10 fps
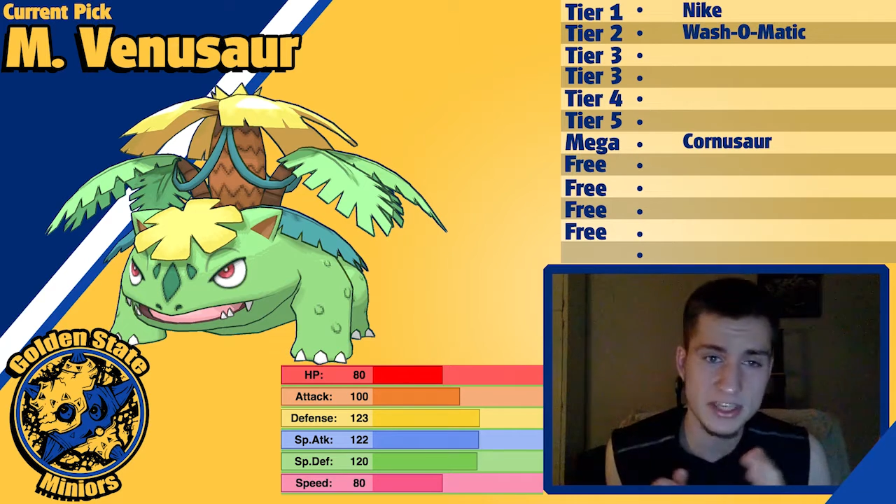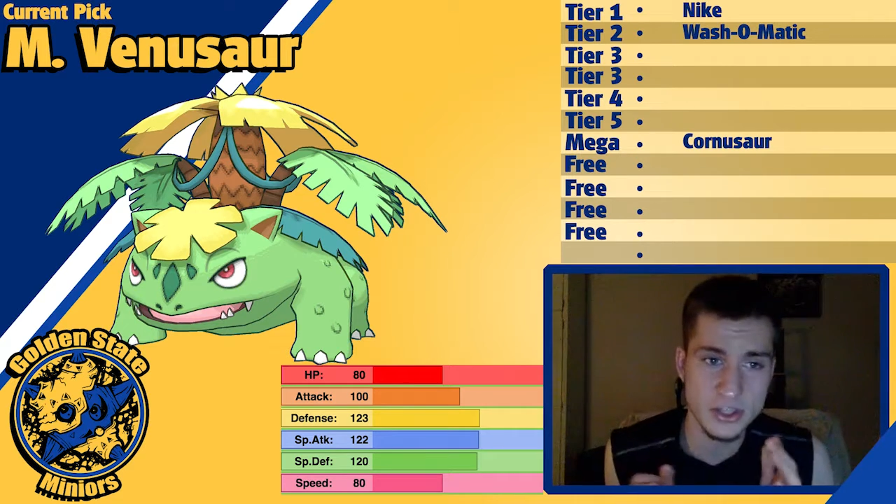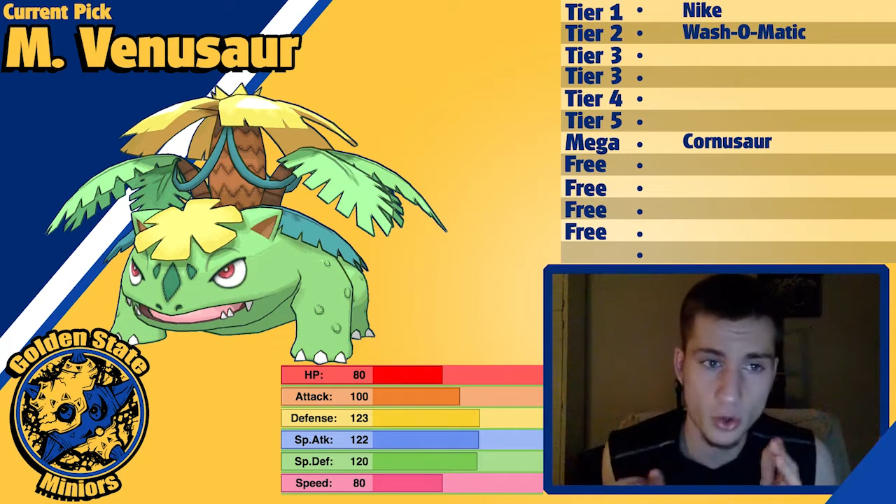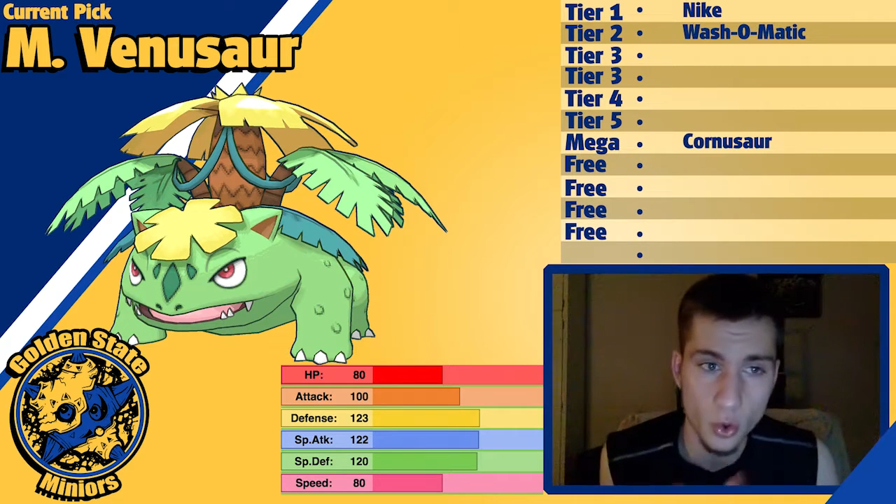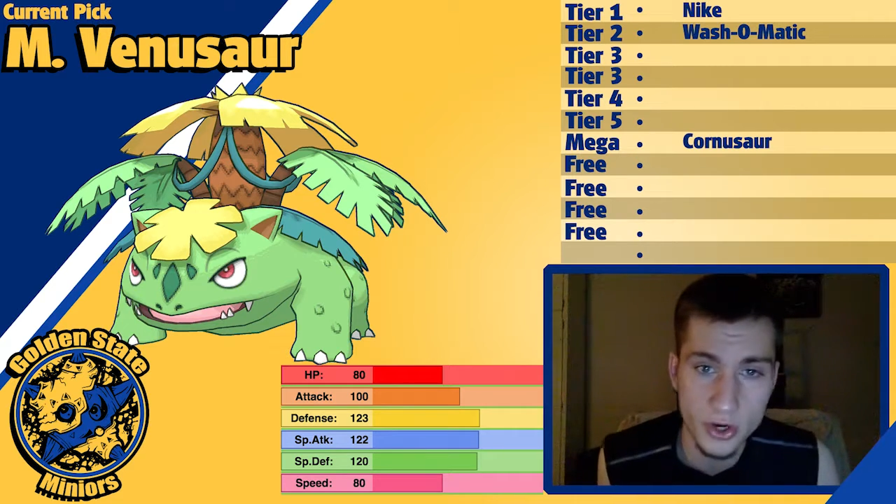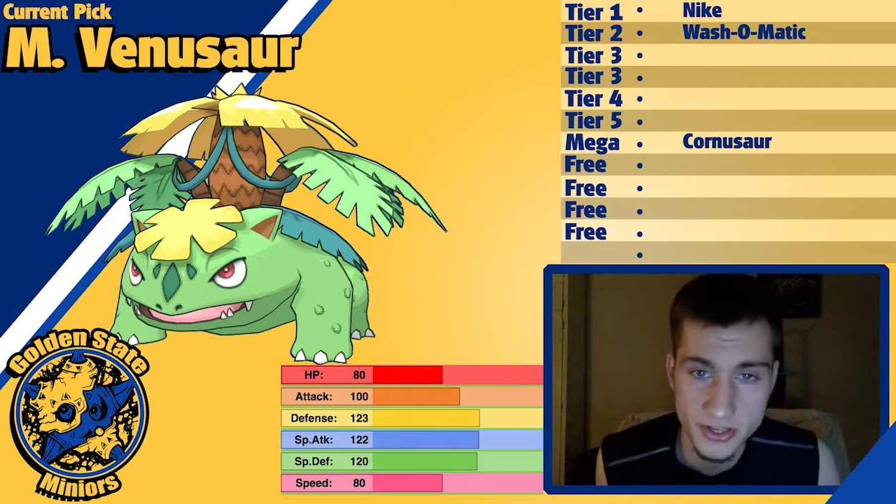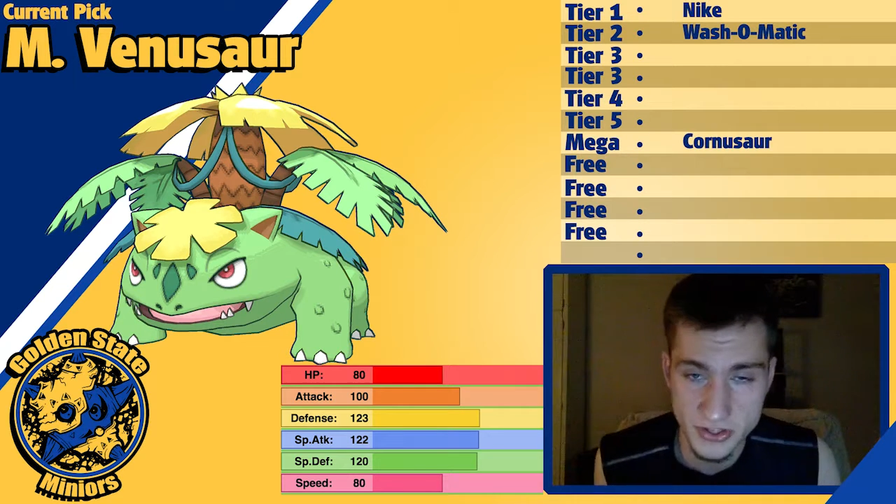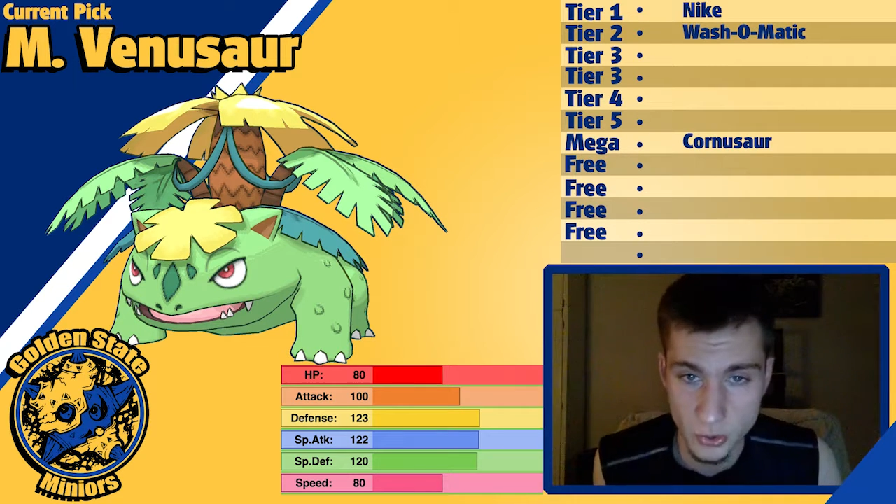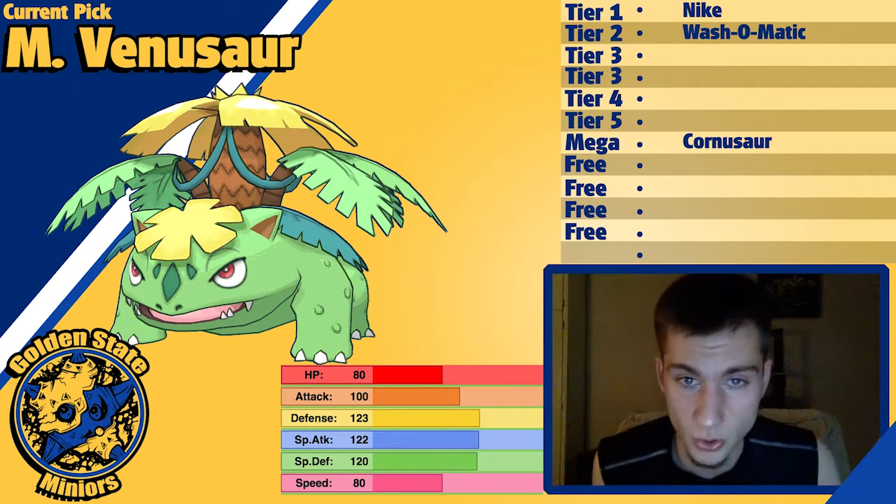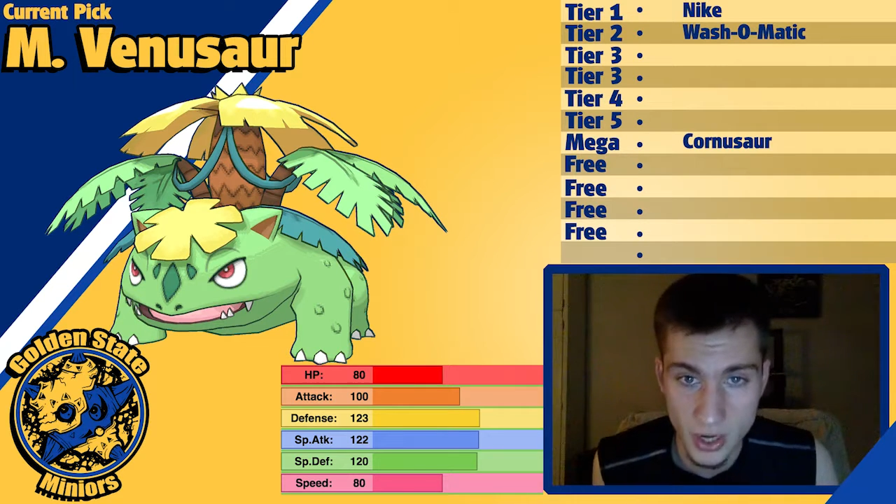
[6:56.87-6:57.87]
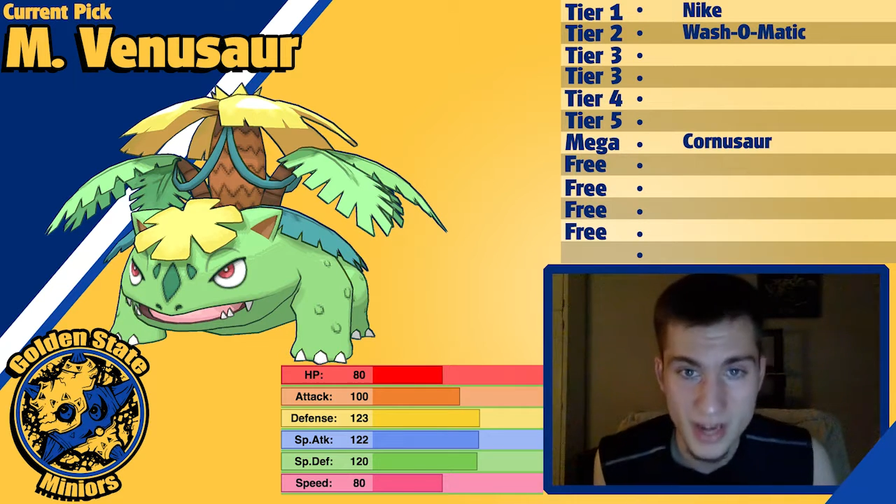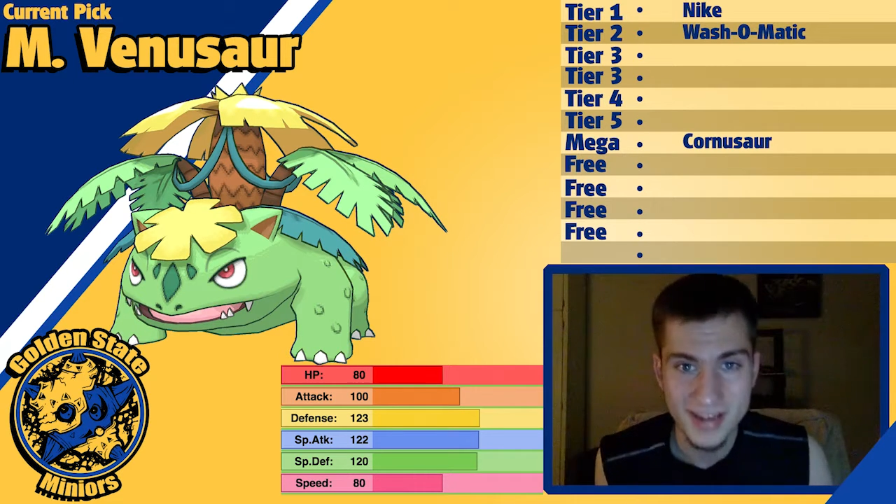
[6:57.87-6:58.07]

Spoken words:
this Cornosaur.